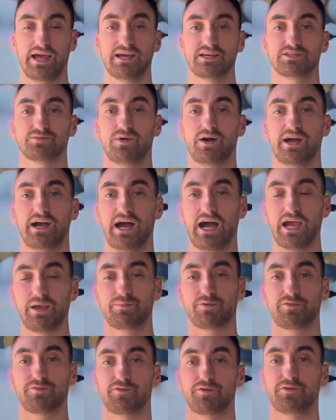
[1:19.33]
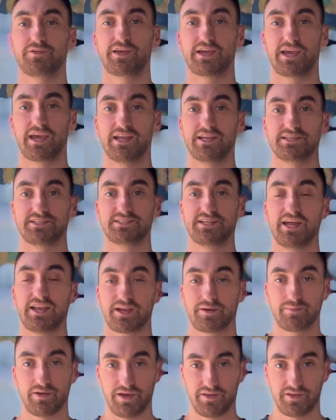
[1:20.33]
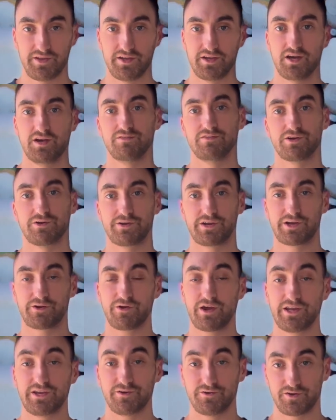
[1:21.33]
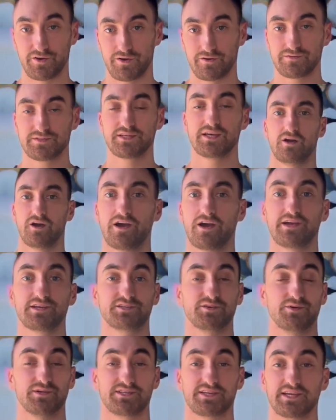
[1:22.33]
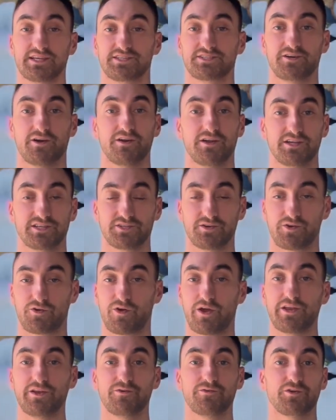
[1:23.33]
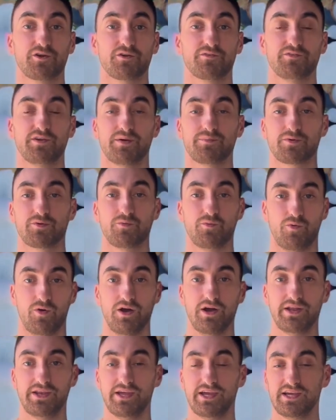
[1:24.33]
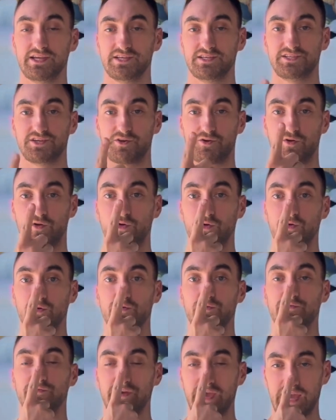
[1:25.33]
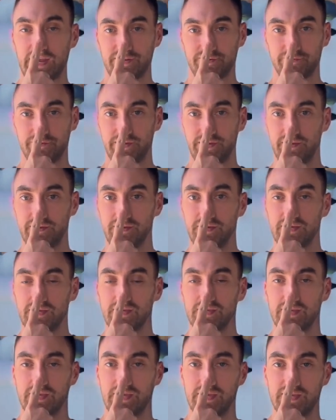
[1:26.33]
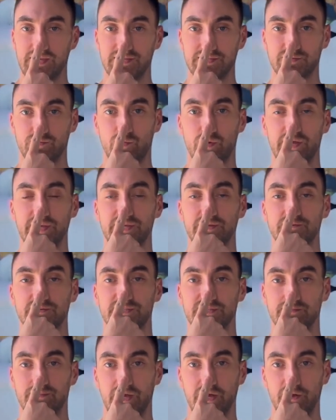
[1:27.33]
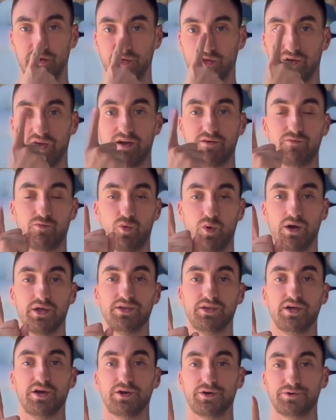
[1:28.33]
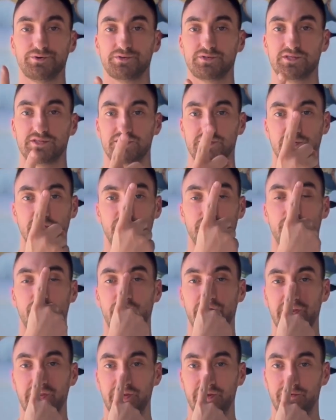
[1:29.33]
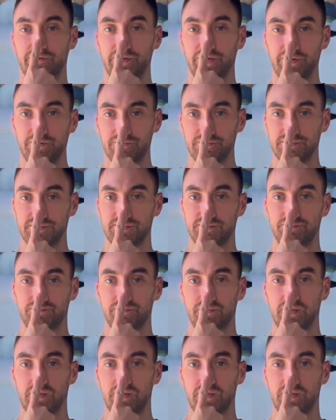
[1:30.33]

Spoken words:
that is why I prefer the kinesthetic method of learning cranial nerves. right, so let's get started. So cranial nerve number 1 is your olfactory. It is what you smell. You have one nose, so you point at your nose.